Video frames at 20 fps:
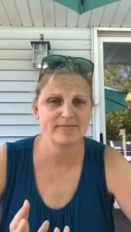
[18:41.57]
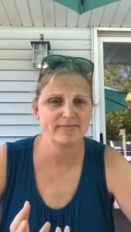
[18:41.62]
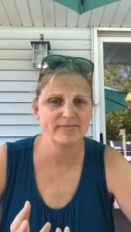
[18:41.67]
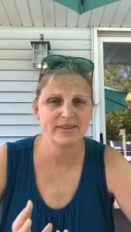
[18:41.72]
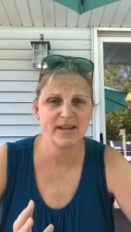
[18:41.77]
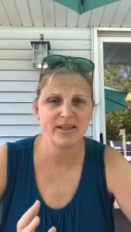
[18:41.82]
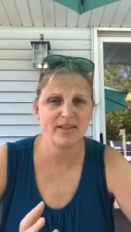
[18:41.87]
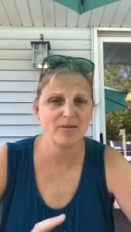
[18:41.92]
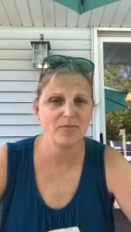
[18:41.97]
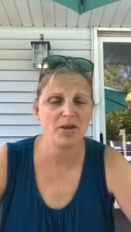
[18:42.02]

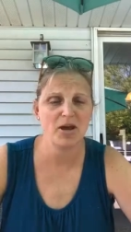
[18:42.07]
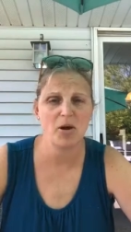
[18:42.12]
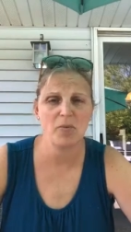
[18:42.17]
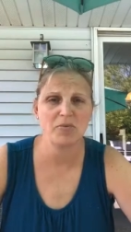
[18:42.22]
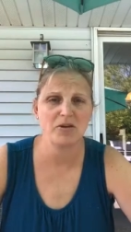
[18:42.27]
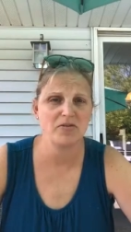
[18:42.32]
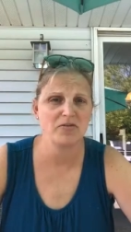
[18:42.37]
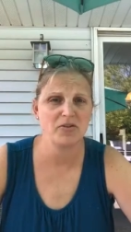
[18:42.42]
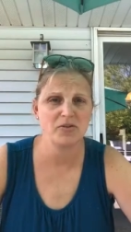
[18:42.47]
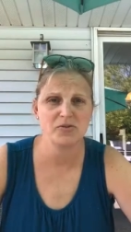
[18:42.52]
telling me how
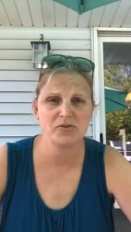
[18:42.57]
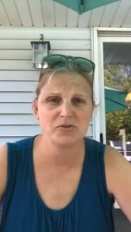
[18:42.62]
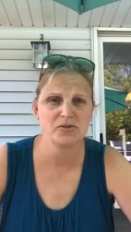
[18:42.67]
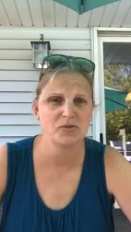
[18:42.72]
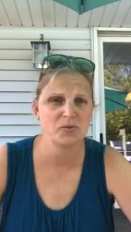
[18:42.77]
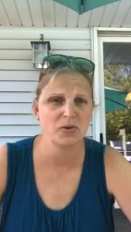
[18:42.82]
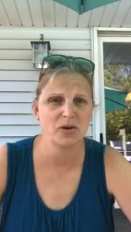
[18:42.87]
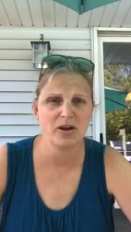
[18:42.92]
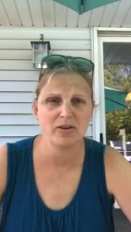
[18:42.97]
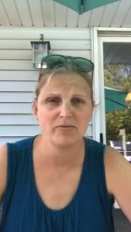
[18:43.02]
many
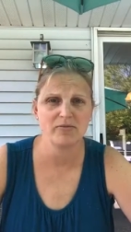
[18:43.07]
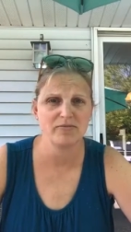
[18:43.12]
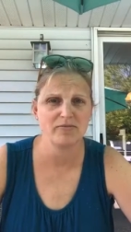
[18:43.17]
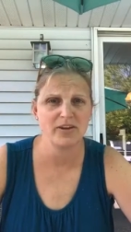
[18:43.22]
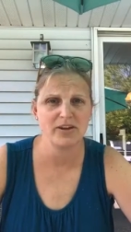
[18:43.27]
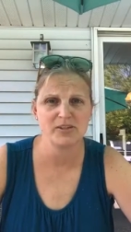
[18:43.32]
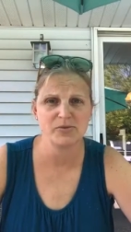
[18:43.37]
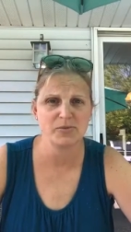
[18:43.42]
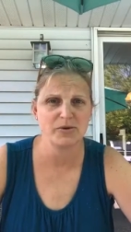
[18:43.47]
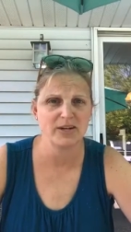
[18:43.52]
views were on
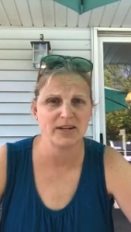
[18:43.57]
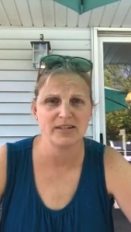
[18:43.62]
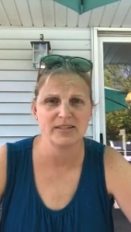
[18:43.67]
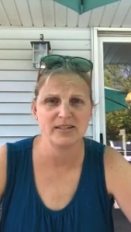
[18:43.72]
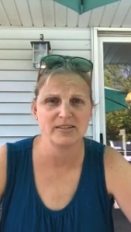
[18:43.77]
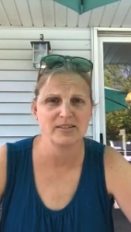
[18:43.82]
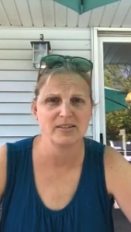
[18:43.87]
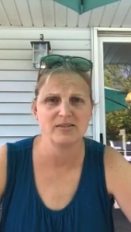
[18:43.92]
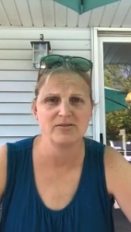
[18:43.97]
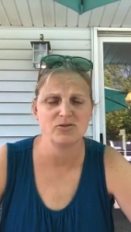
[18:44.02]
Facebook, it
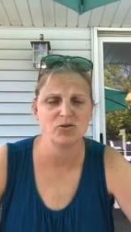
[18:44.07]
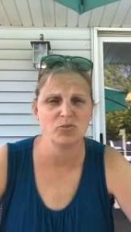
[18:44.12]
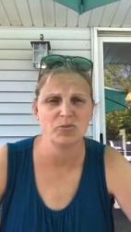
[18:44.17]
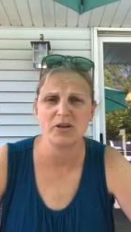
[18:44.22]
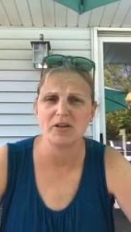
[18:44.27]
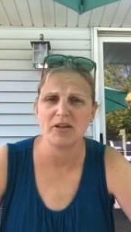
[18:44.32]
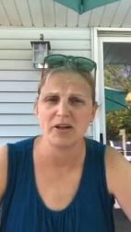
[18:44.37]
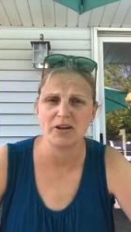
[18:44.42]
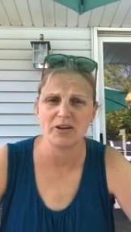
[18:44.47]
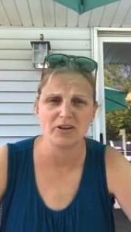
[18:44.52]
doesn't do
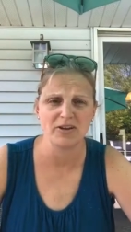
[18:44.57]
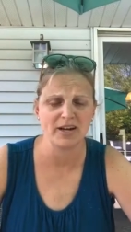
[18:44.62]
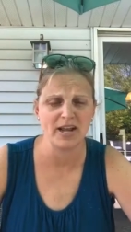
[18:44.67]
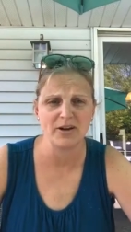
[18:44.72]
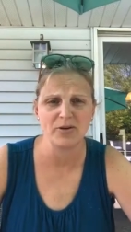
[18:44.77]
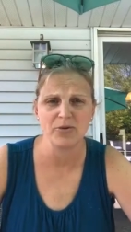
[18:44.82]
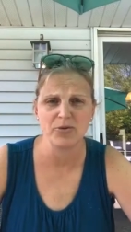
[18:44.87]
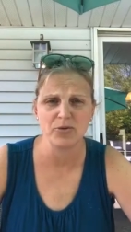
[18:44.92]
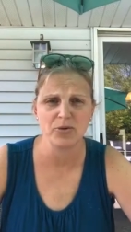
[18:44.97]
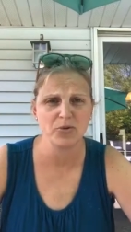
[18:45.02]
me a lot of good. I
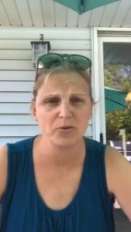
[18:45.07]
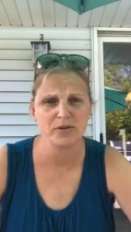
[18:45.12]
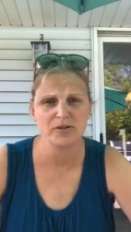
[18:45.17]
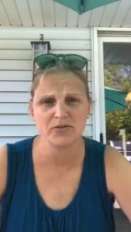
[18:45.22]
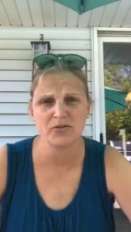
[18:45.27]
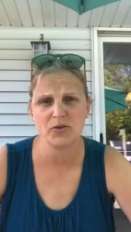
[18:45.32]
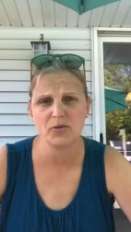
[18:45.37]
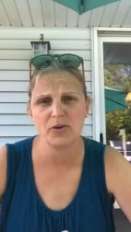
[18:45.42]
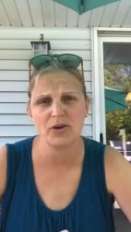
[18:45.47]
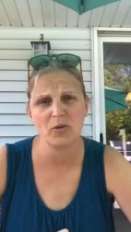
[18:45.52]
don't know who is
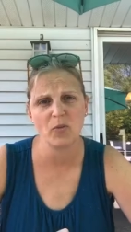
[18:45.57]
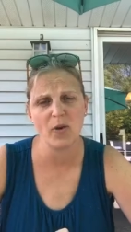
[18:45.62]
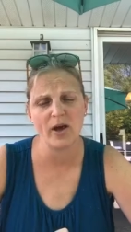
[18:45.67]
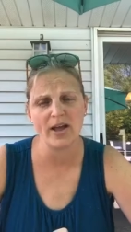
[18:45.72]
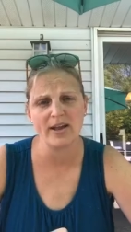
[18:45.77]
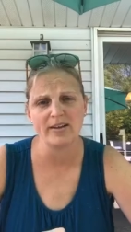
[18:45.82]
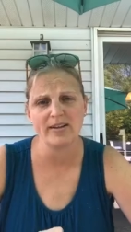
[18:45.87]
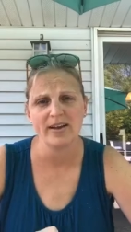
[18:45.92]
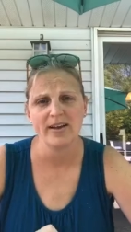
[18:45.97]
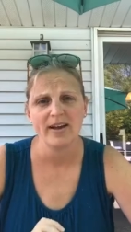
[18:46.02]
viewing
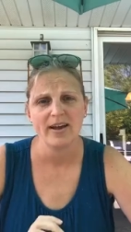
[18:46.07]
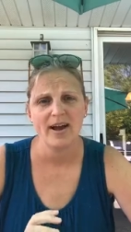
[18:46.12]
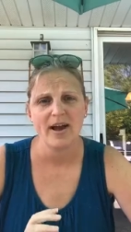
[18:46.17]
when.